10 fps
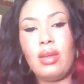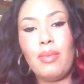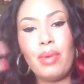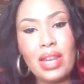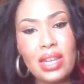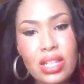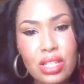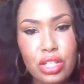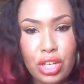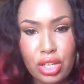braiding
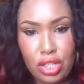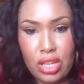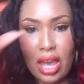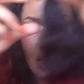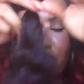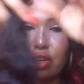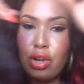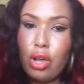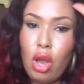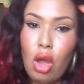doesn't change the
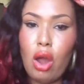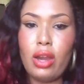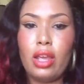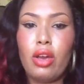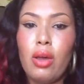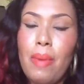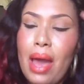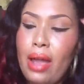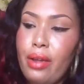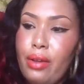texture or the curl
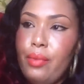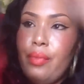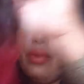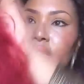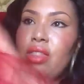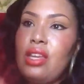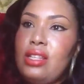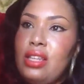pattern. This